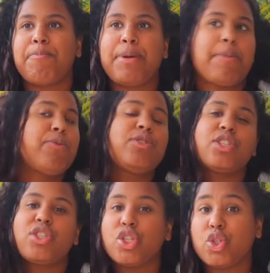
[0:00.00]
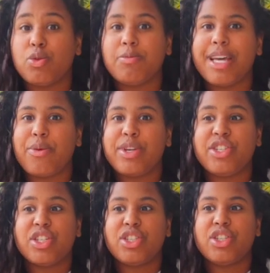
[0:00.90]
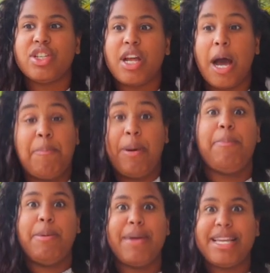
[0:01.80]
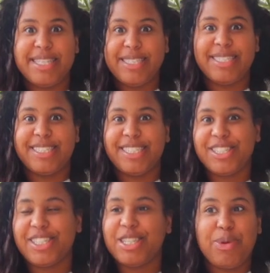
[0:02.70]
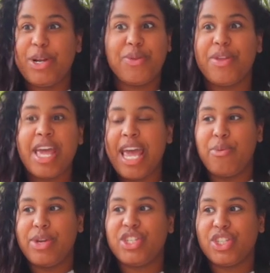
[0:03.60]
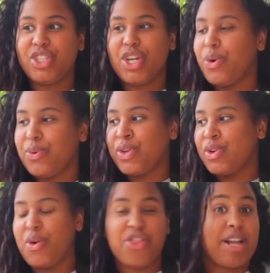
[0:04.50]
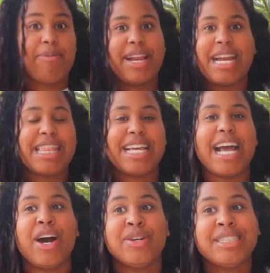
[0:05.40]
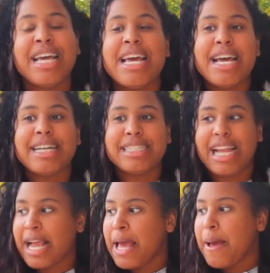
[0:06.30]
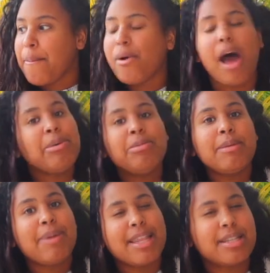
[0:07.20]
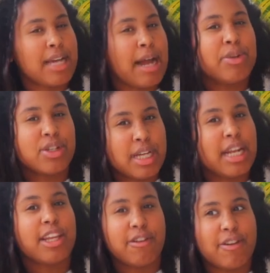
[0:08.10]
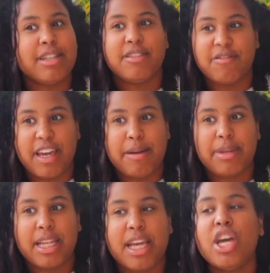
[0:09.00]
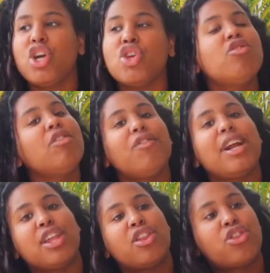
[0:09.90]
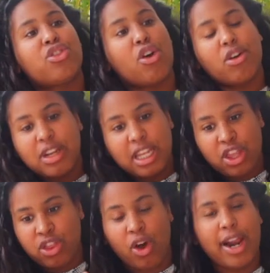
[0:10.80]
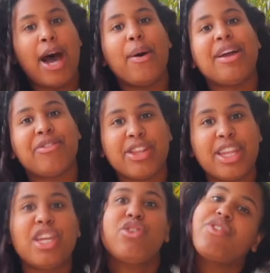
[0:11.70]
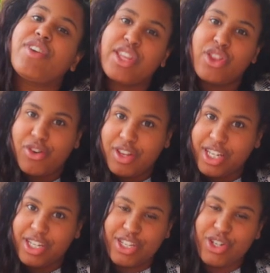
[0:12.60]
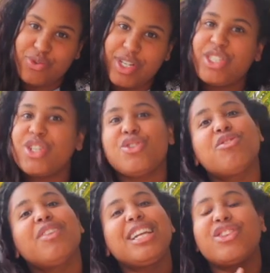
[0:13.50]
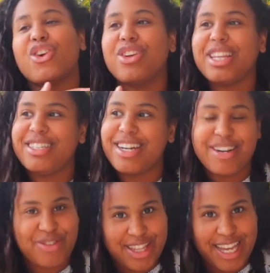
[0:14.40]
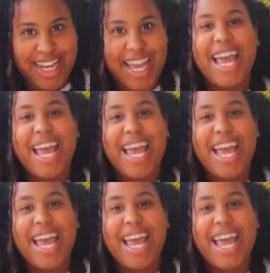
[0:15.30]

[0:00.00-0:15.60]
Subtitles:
people just assume that we just up and make these decisions and we just don't, you know, think about anything else. It's like, probably by the time you're telling your friends and family, you've already thoroughly thought out everything. You've already thoroughly done your research. You've already thoroughly done everything.